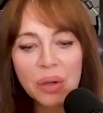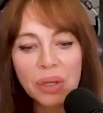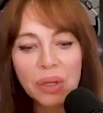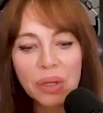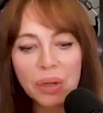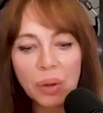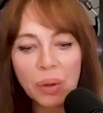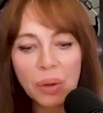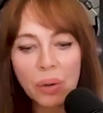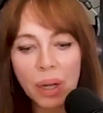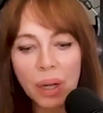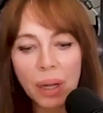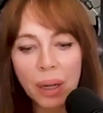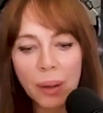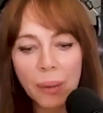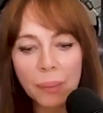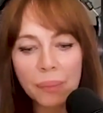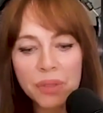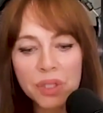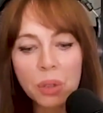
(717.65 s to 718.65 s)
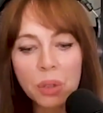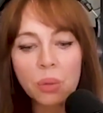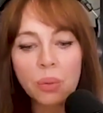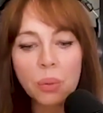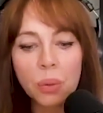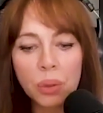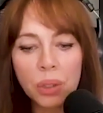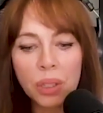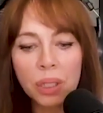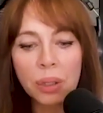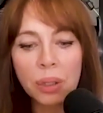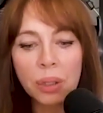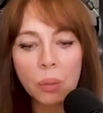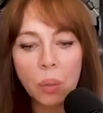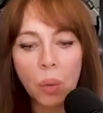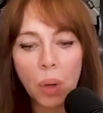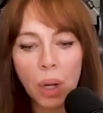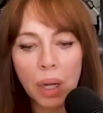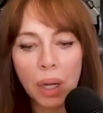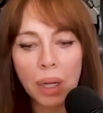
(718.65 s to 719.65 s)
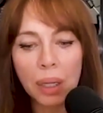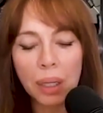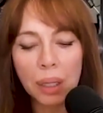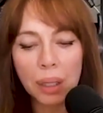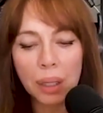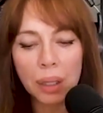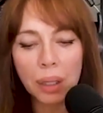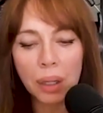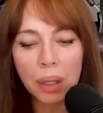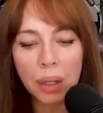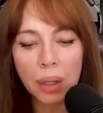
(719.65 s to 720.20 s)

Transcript: you know, so Rudy won